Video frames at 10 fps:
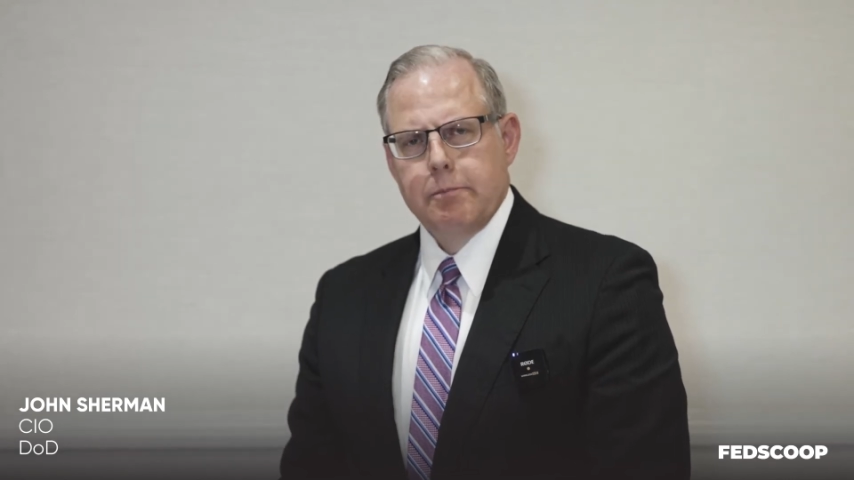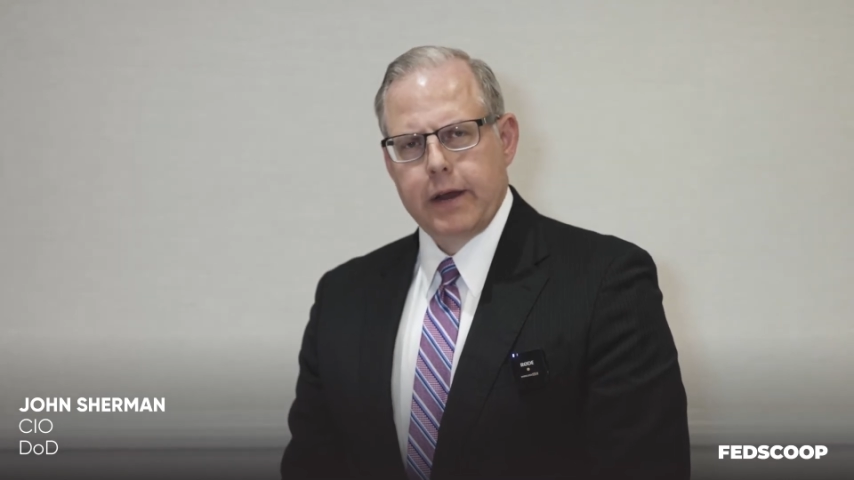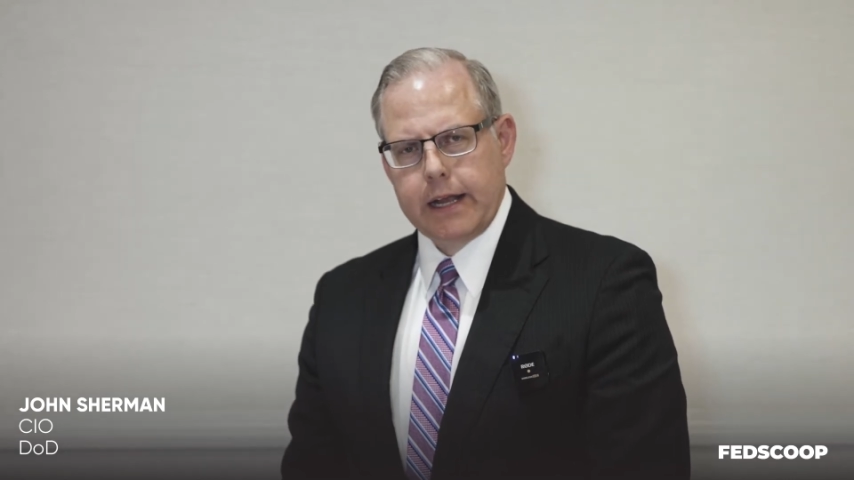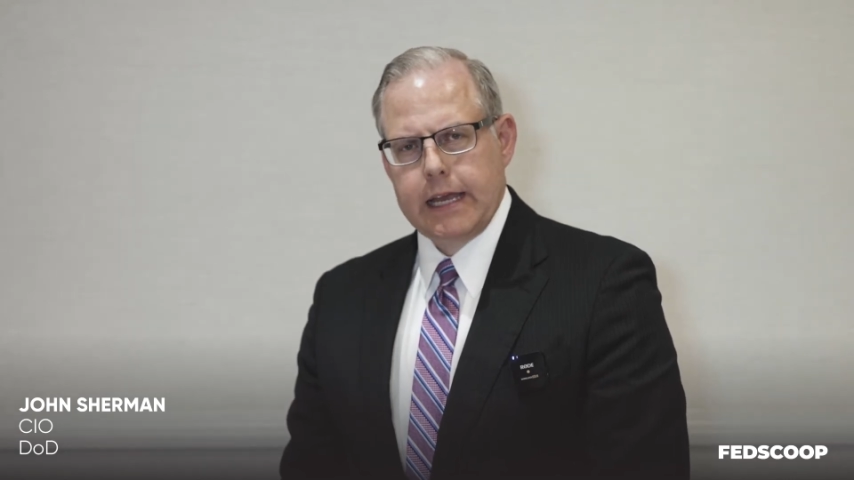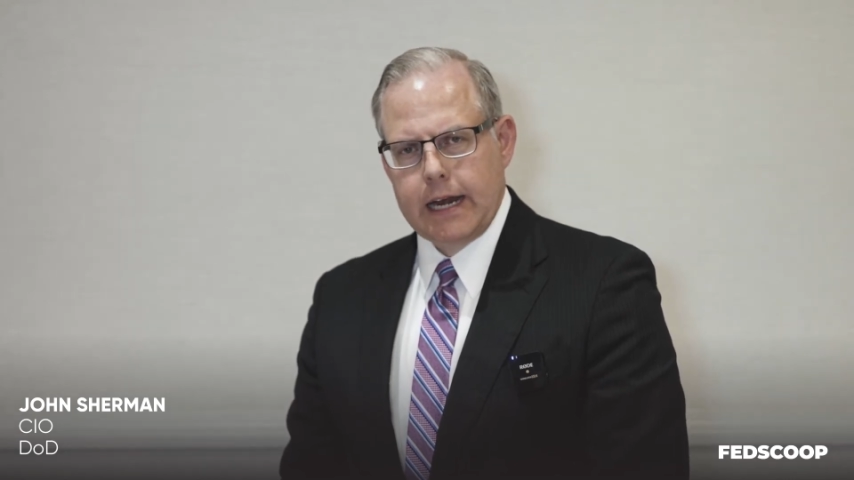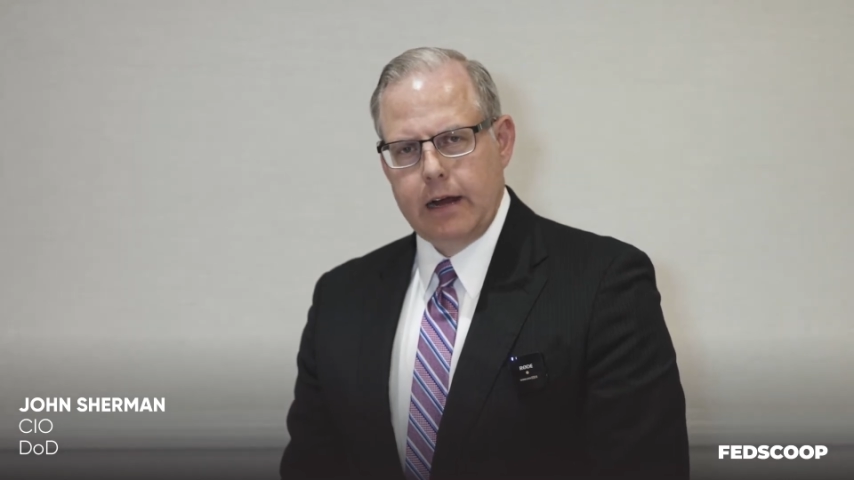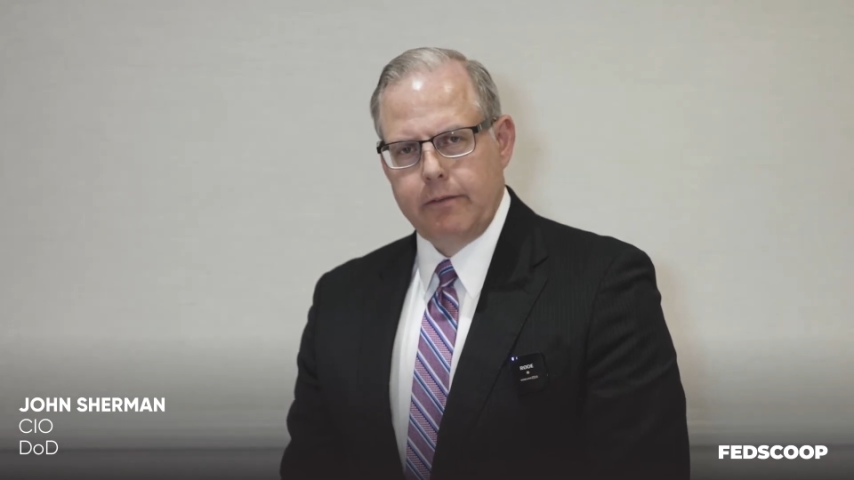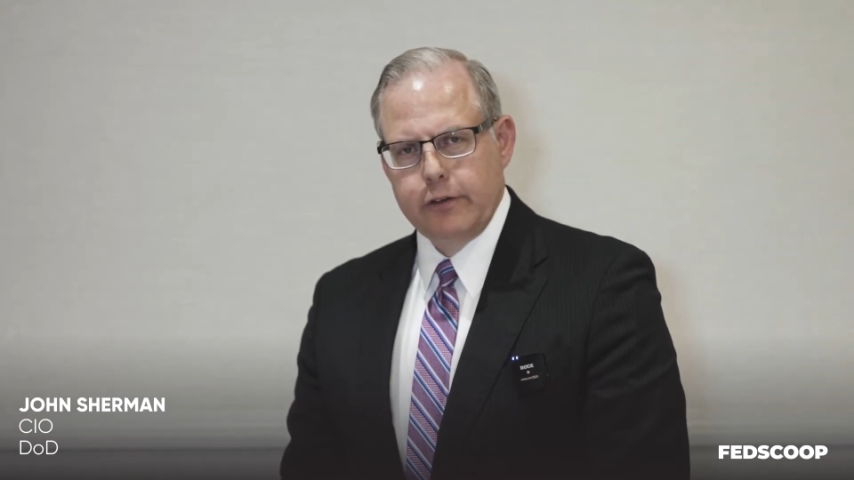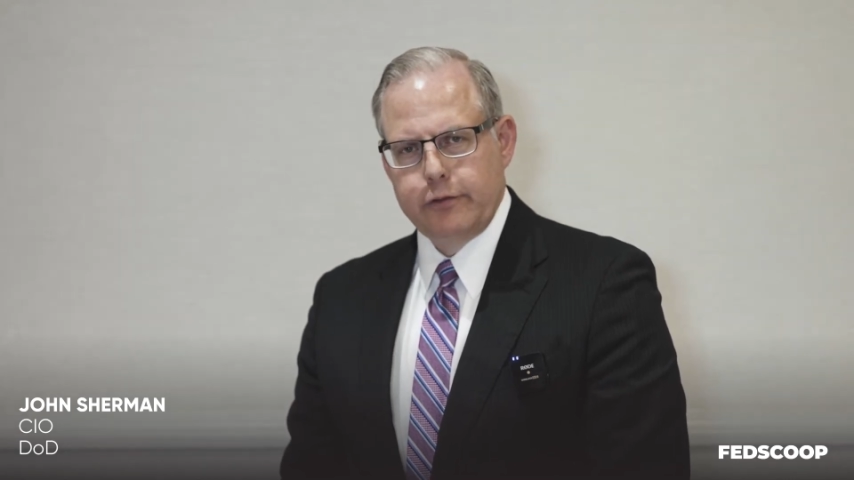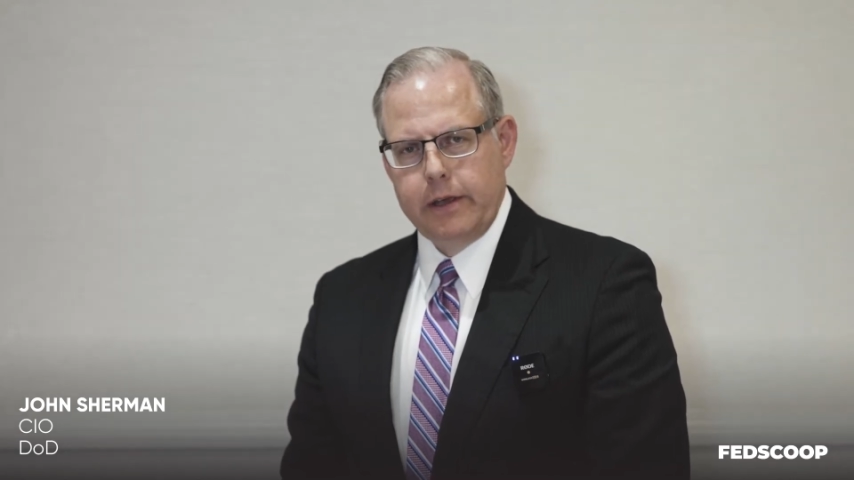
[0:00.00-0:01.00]
but again, I
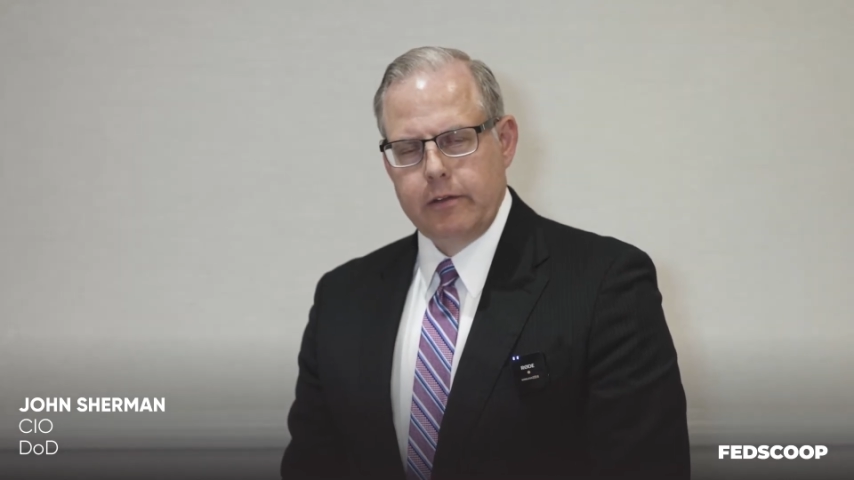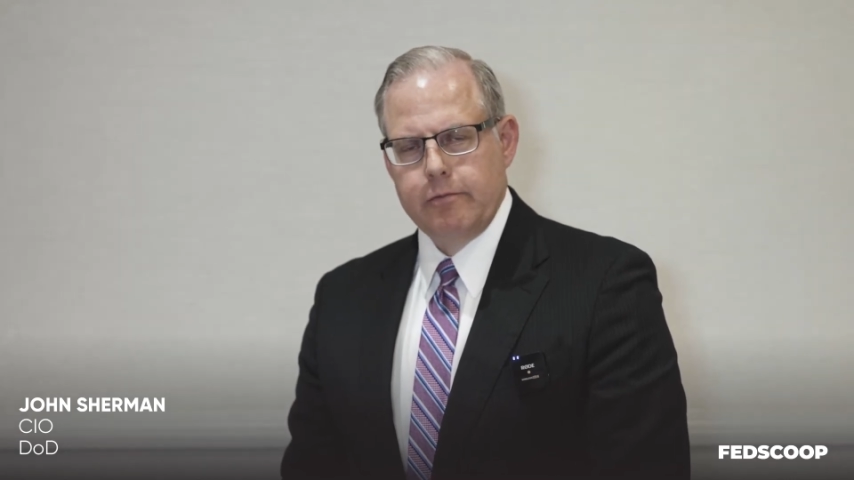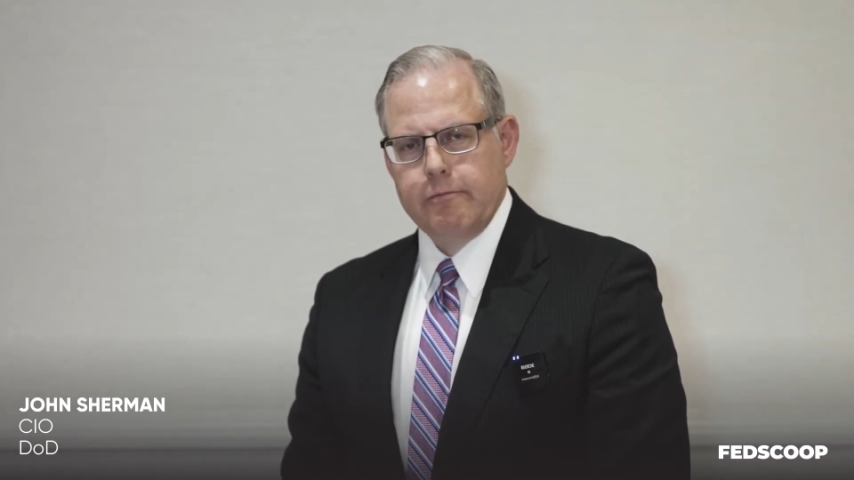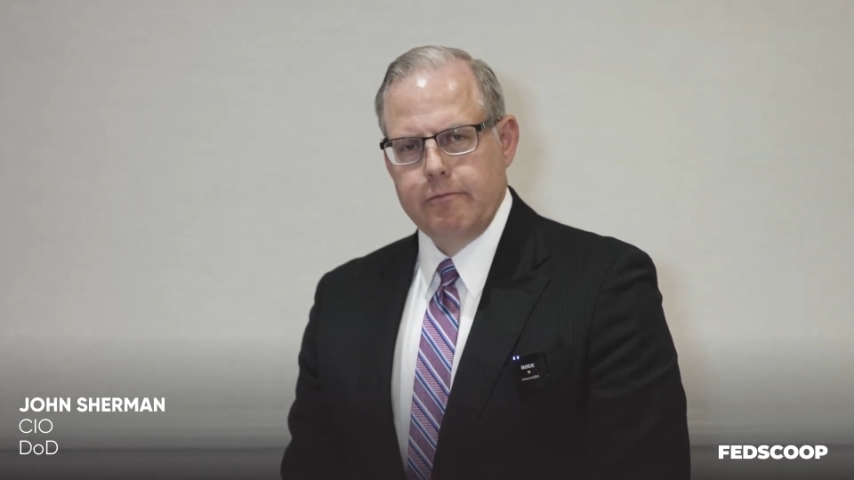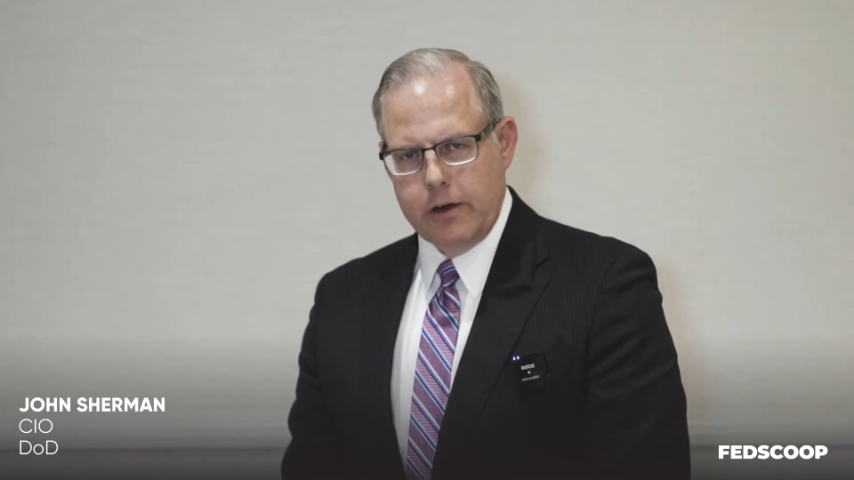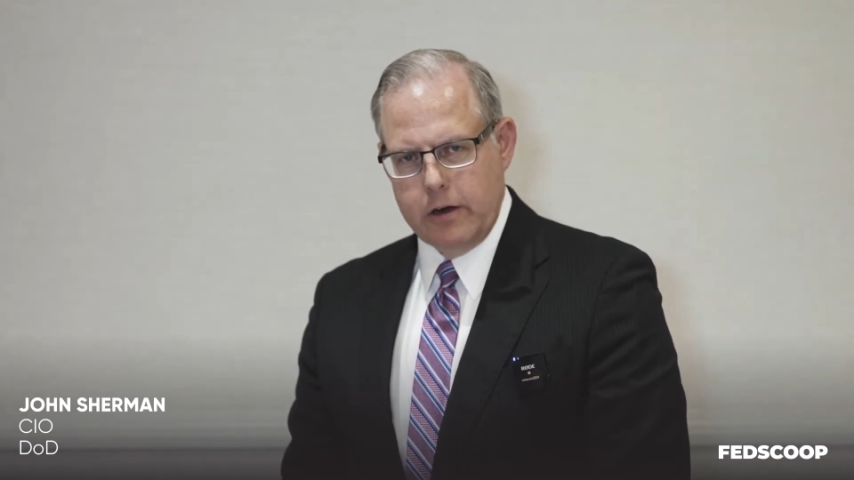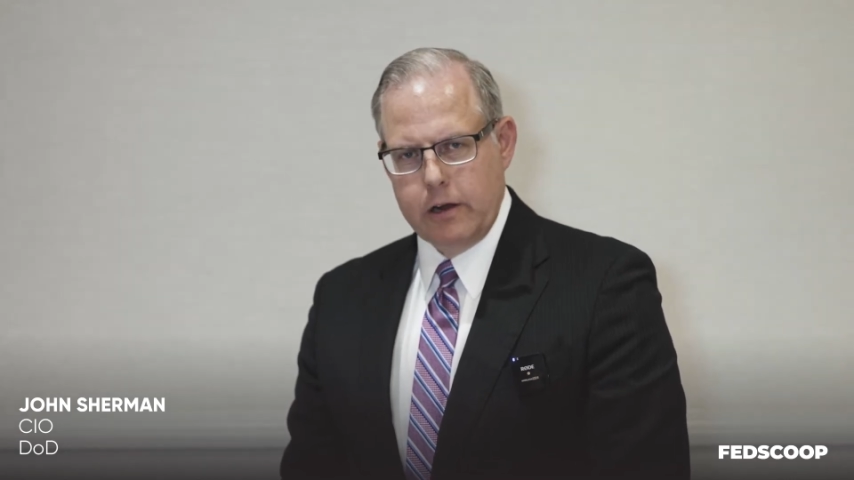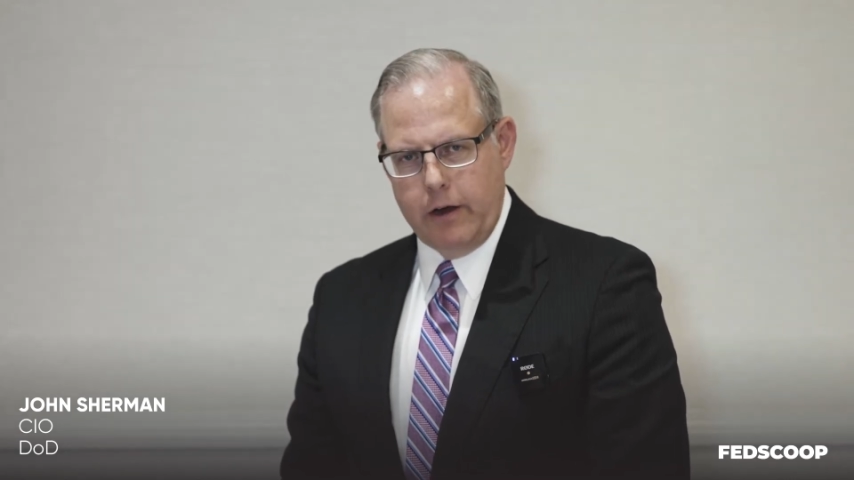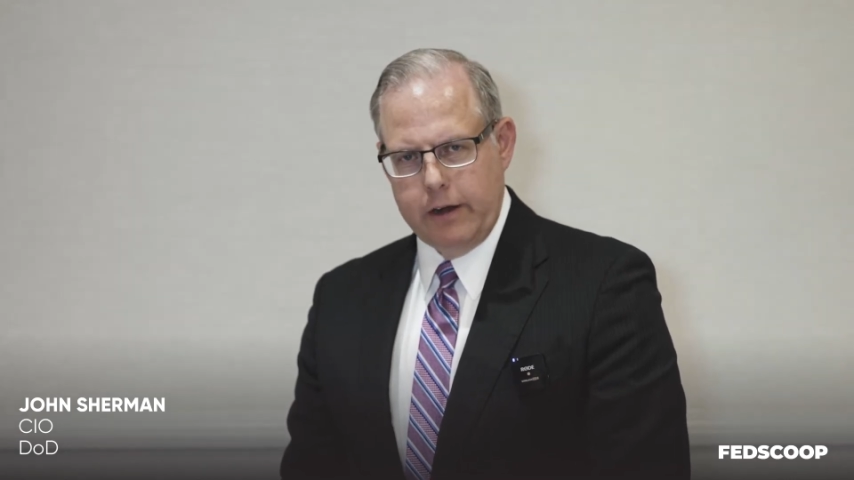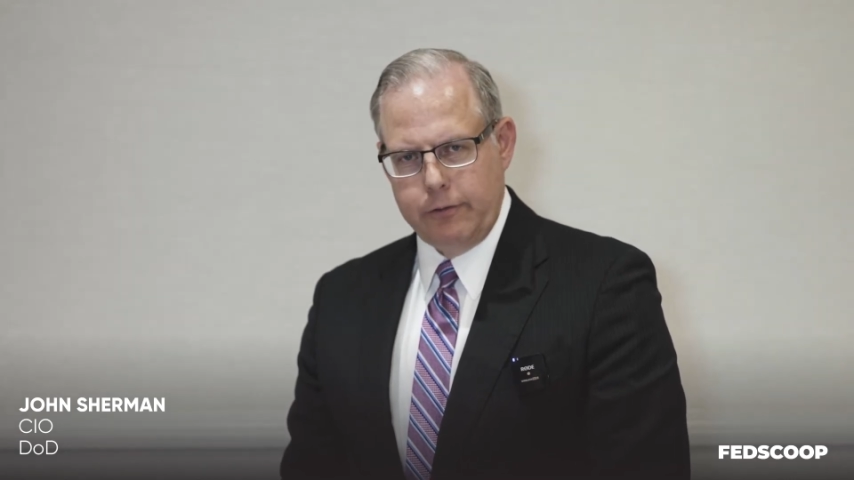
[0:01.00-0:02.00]
must be very
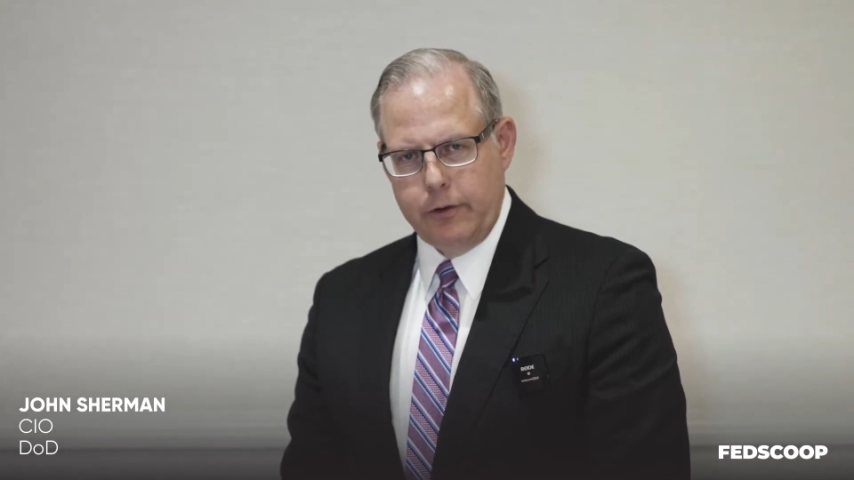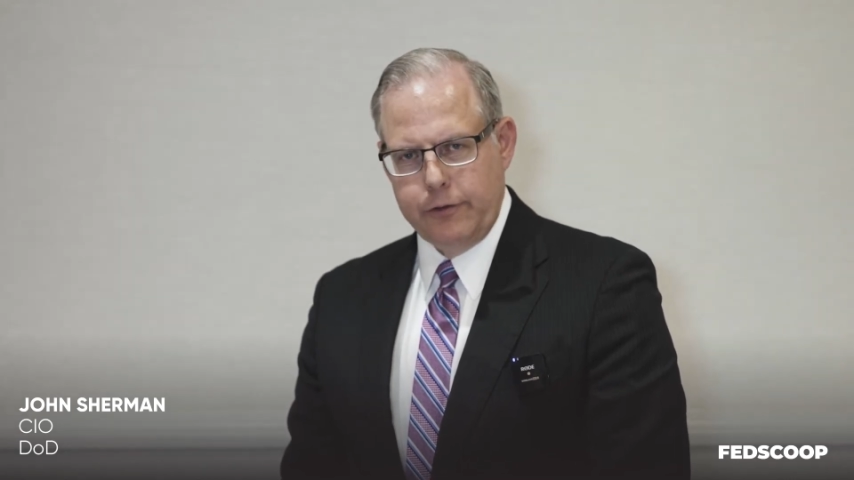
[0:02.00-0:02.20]
grateful